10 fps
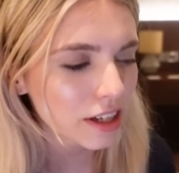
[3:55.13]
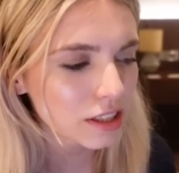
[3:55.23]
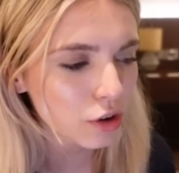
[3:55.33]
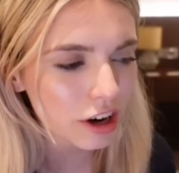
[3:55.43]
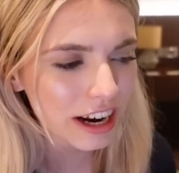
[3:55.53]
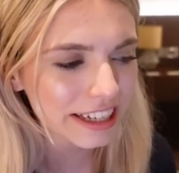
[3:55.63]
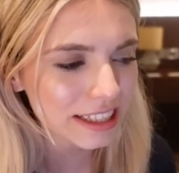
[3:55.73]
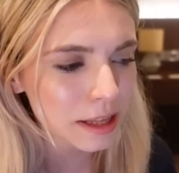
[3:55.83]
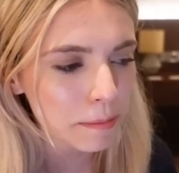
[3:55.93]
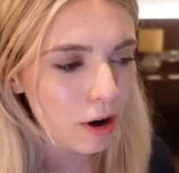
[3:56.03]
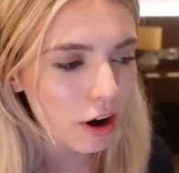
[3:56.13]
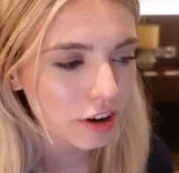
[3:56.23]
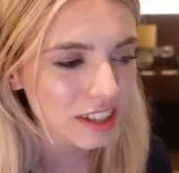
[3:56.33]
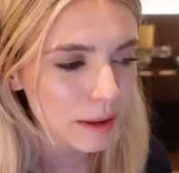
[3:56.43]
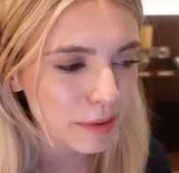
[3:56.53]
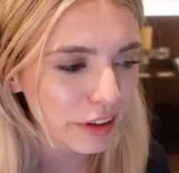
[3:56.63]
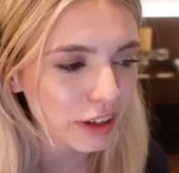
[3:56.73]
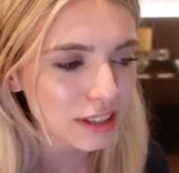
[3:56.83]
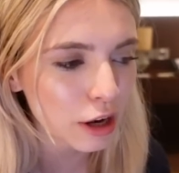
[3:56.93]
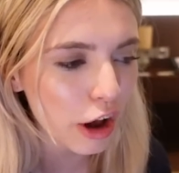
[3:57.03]
Or at least a pawn or something. And
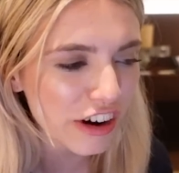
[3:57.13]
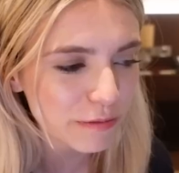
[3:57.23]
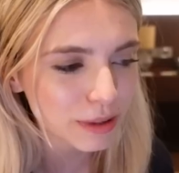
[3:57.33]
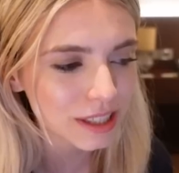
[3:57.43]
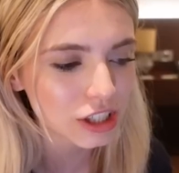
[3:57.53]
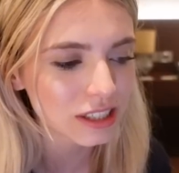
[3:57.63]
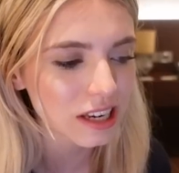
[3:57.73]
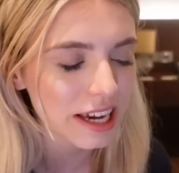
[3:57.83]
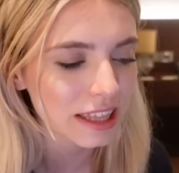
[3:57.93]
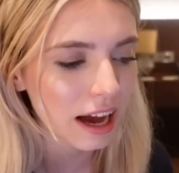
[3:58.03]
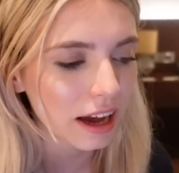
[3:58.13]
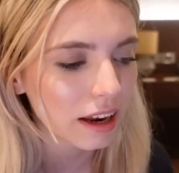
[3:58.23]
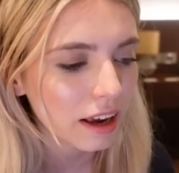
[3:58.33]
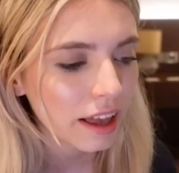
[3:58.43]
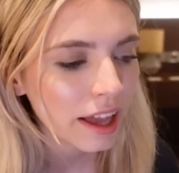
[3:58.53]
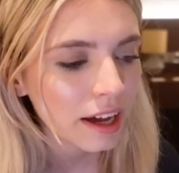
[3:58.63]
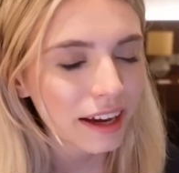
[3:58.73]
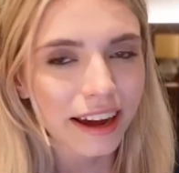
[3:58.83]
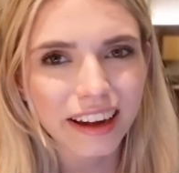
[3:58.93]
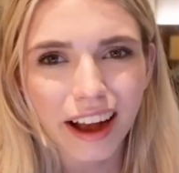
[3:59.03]
there's a lot of positions like that.
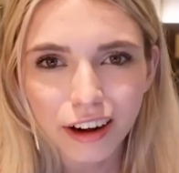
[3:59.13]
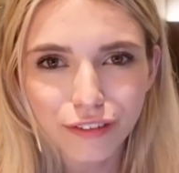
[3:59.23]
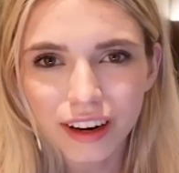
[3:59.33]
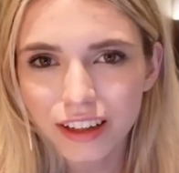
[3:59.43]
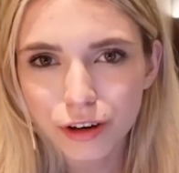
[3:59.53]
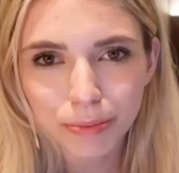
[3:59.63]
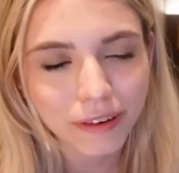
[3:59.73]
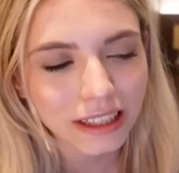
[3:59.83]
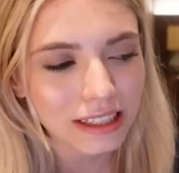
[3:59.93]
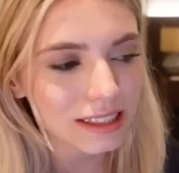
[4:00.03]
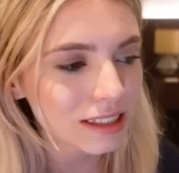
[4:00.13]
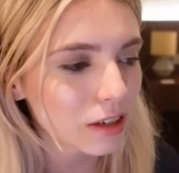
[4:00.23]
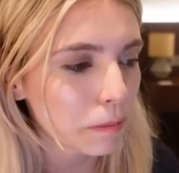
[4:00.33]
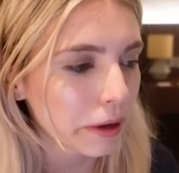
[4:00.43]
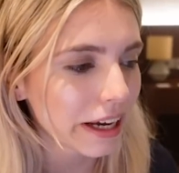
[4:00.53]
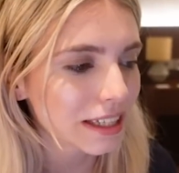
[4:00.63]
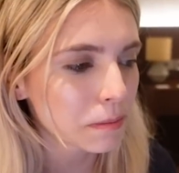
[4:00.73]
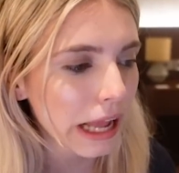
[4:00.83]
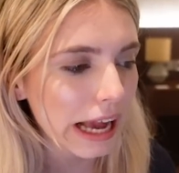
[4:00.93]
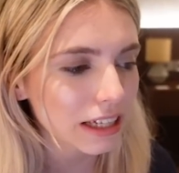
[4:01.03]
And I kind of feel like they're pretty easy to play as
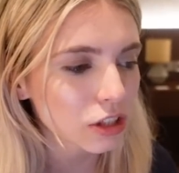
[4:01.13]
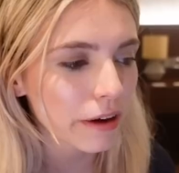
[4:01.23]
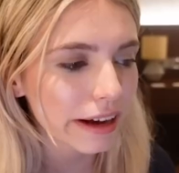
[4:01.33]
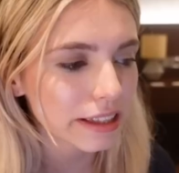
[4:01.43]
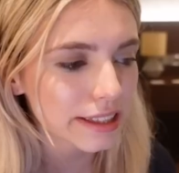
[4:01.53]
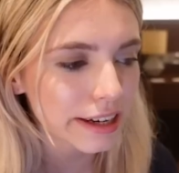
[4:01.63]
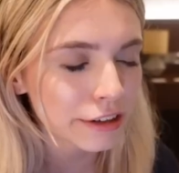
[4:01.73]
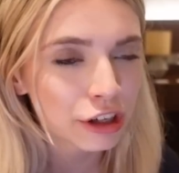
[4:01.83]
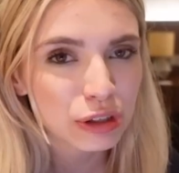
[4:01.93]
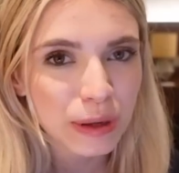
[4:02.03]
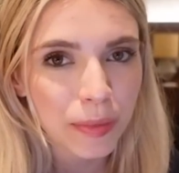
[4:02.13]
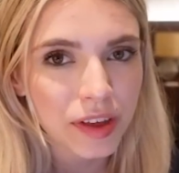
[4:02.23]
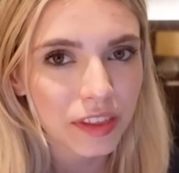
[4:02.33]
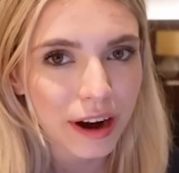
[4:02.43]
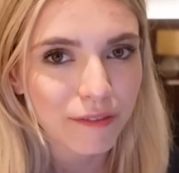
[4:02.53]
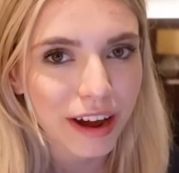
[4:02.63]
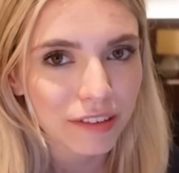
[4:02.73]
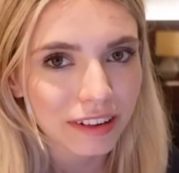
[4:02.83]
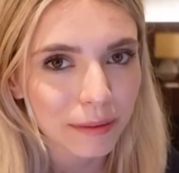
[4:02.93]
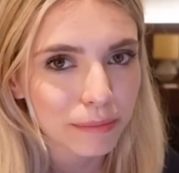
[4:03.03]
black, I decided to do something that I've
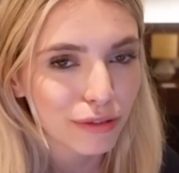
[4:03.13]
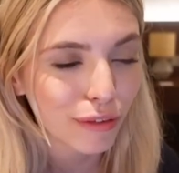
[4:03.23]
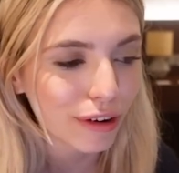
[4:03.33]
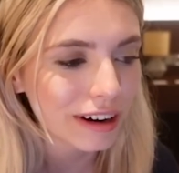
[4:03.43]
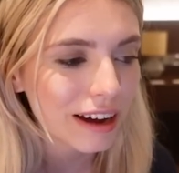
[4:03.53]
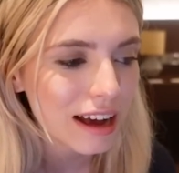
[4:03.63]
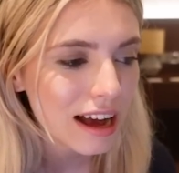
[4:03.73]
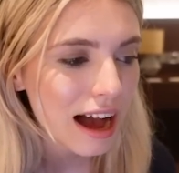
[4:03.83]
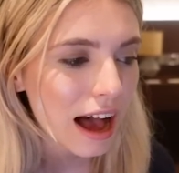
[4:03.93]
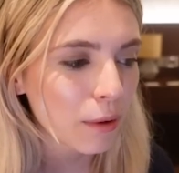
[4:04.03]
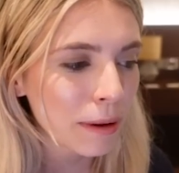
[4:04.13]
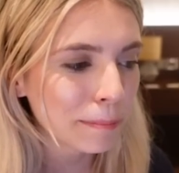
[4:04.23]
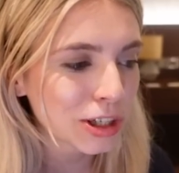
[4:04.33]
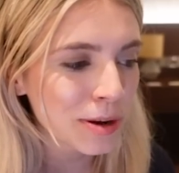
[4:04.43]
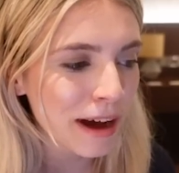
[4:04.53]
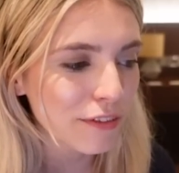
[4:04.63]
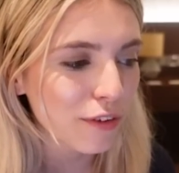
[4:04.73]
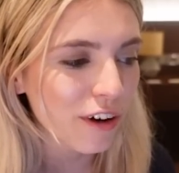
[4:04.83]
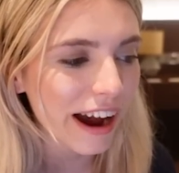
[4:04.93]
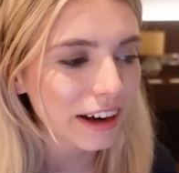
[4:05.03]
never done before. I went bishop
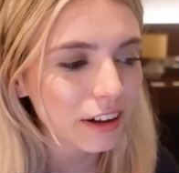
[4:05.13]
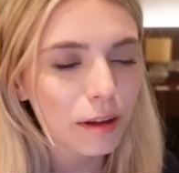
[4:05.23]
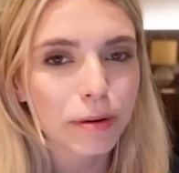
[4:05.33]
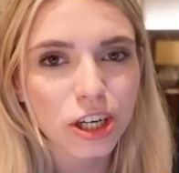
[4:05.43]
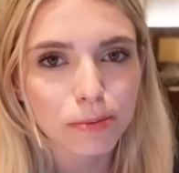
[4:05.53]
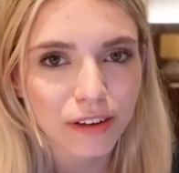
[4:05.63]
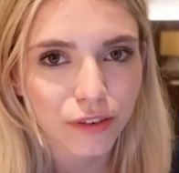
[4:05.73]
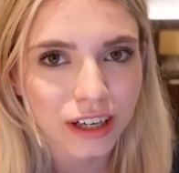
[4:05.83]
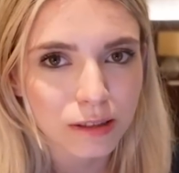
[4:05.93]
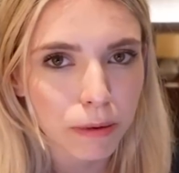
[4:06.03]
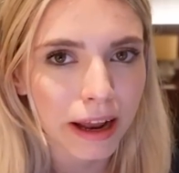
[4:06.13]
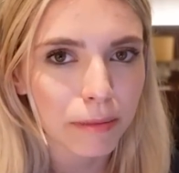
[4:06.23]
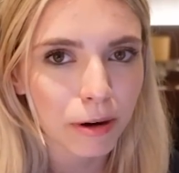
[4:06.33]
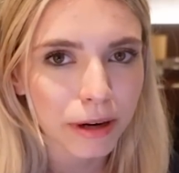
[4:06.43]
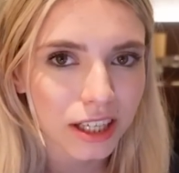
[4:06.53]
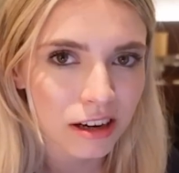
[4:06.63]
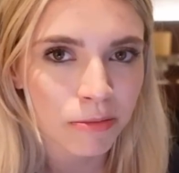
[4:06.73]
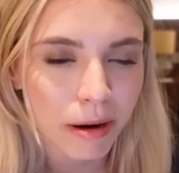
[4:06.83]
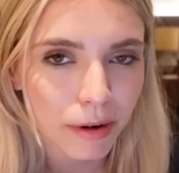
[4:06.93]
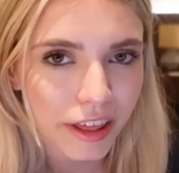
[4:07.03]
f4. I know that bishop f4 is playable because I
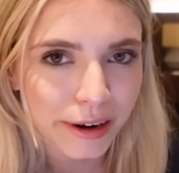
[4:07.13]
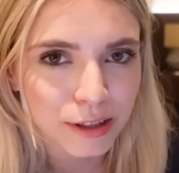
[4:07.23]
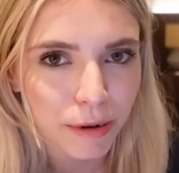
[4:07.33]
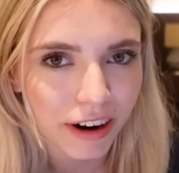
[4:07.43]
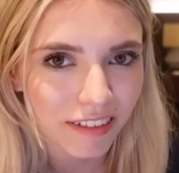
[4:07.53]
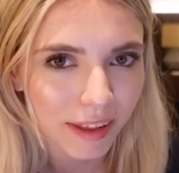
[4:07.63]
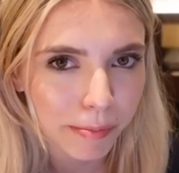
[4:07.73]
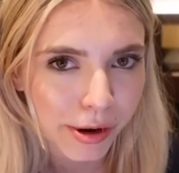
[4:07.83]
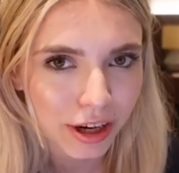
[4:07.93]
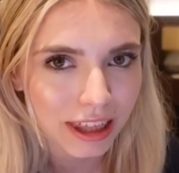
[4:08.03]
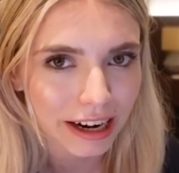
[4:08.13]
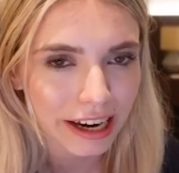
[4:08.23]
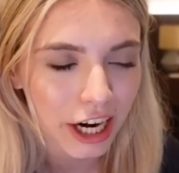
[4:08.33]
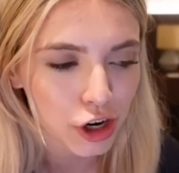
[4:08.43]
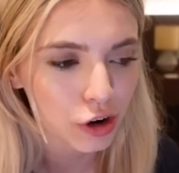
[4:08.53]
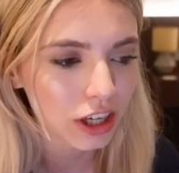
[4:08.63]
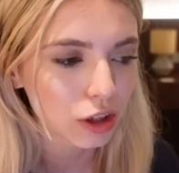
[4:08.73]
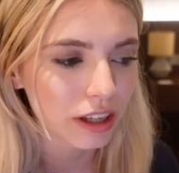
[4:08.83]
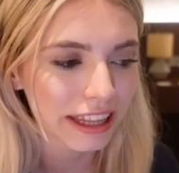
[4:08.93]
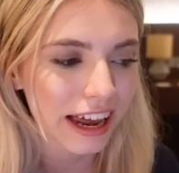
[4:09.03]
remember that it was part of the book that I
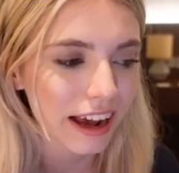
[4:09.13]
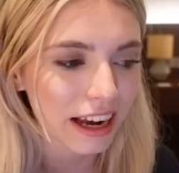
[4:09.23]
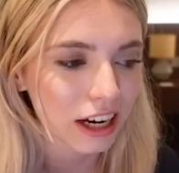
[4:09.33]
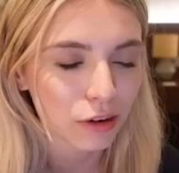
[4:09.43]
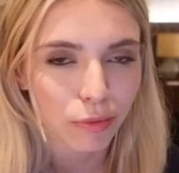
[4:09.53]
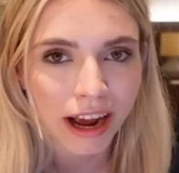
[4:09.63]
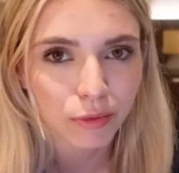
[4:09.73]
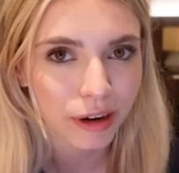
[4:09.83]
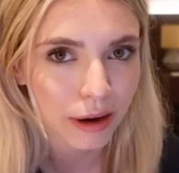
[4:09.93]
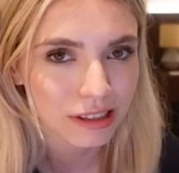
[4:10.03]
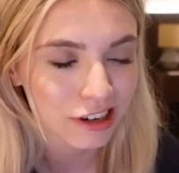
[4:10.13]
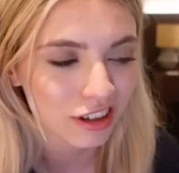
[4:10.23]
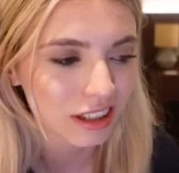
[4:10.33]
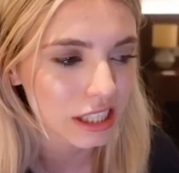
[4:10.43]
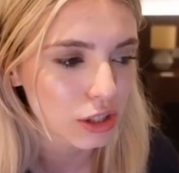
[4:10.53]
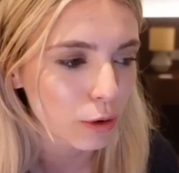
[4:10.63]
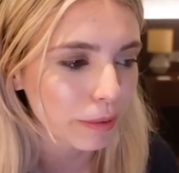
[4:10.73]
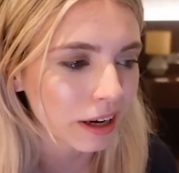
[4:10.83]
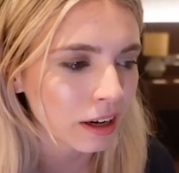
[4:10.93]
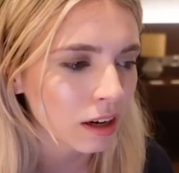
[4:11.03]
read when I was learning this
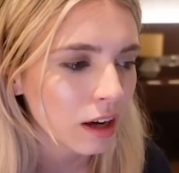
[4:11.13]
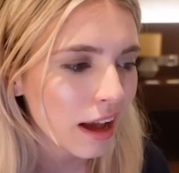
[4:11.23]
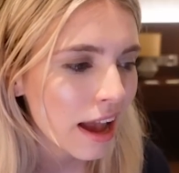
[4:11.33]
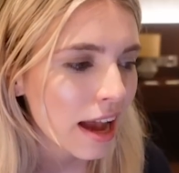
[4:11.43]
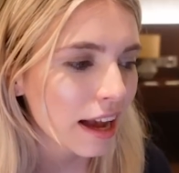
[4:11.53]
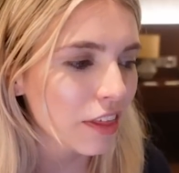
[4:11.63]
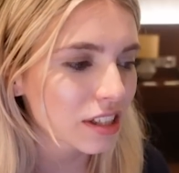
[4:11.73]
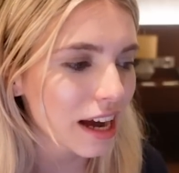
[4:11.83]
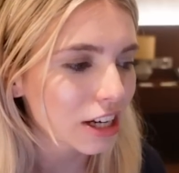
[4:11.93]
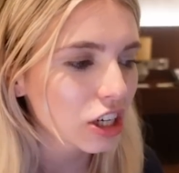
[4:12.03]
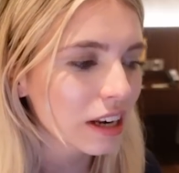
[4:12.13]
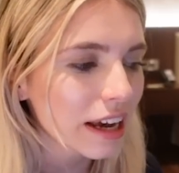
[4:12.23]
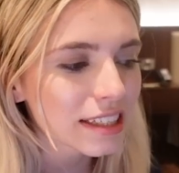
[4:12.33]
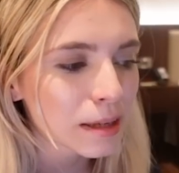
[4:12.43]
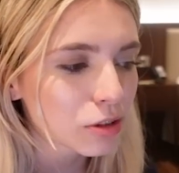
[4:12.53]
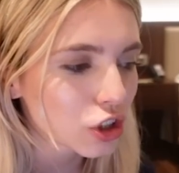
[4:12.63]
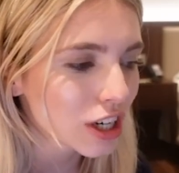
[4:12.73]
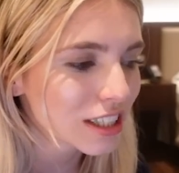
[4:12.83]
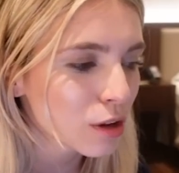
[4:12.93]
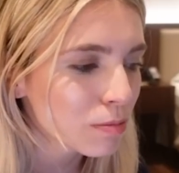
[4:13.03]
opening. And there's actually like some
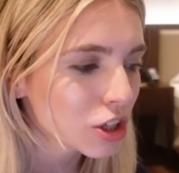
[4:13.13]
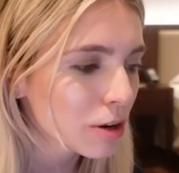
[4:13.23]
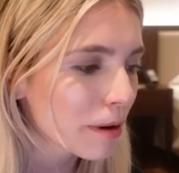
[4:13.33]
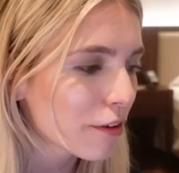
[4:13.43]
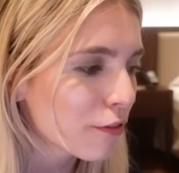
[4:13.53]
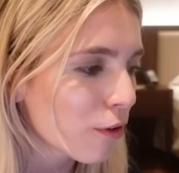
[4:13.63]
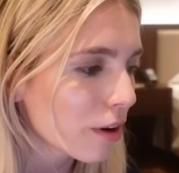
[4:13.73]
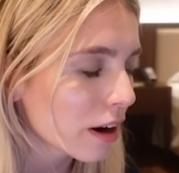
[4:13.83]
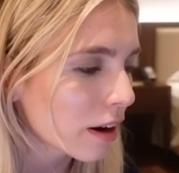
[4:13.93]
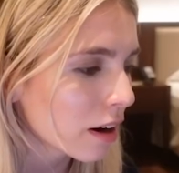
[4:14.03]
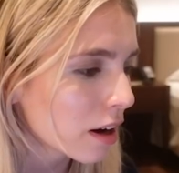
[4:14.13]
tricks with bishop f4.